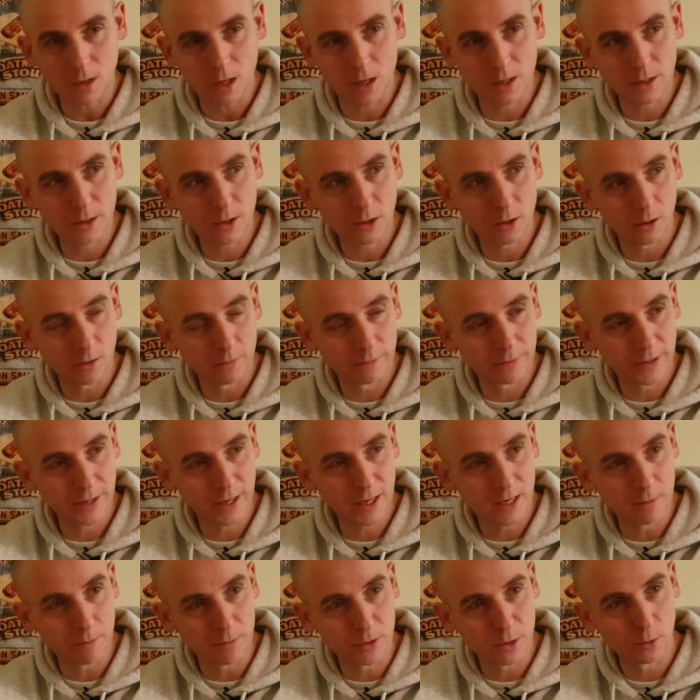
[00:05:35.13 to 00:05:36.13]
It's got a
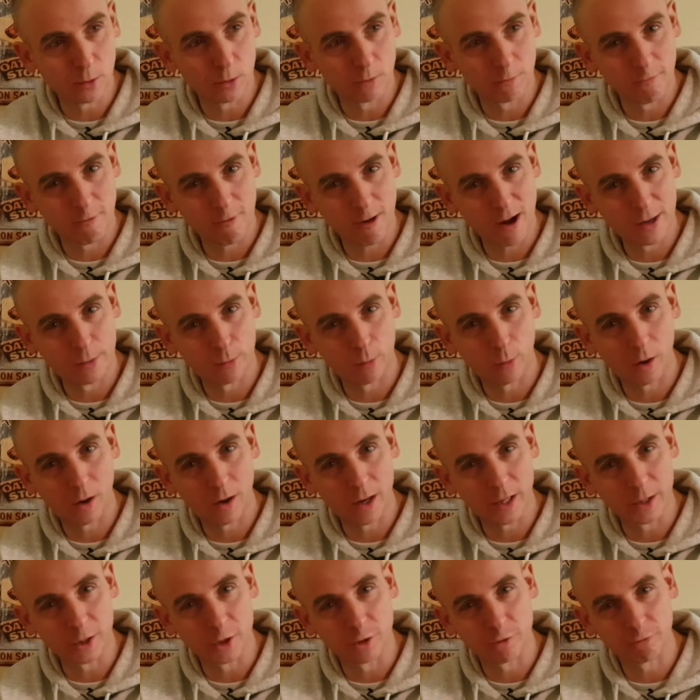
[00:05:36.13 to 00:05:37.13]
deep sort of red
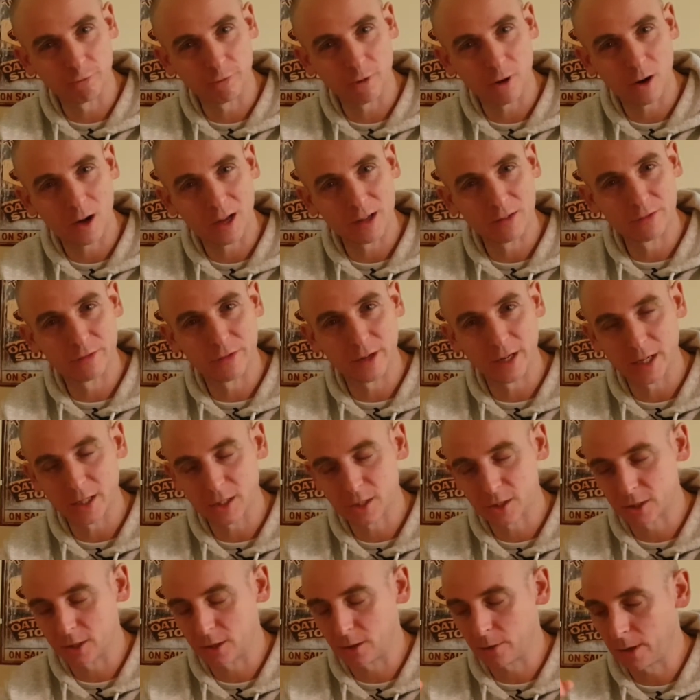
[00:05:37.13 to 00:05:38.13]
wine dry
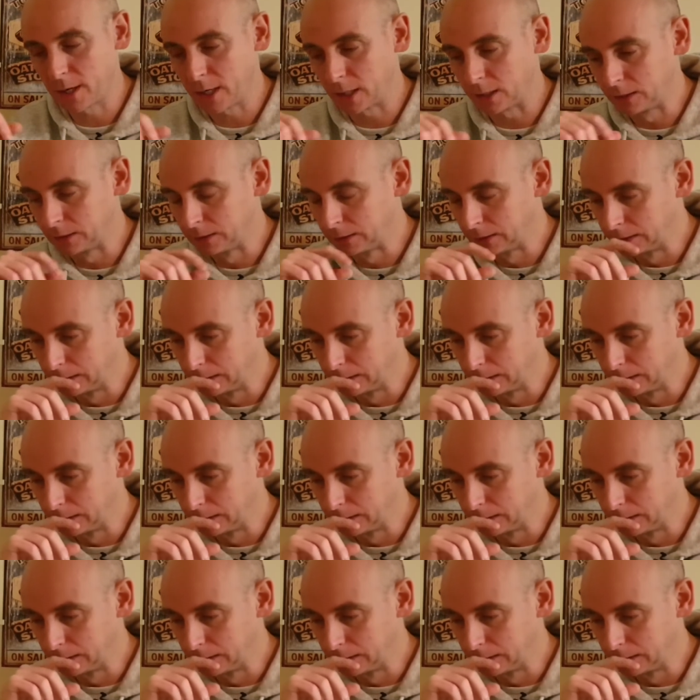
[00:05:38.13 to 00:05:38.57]
finish to it,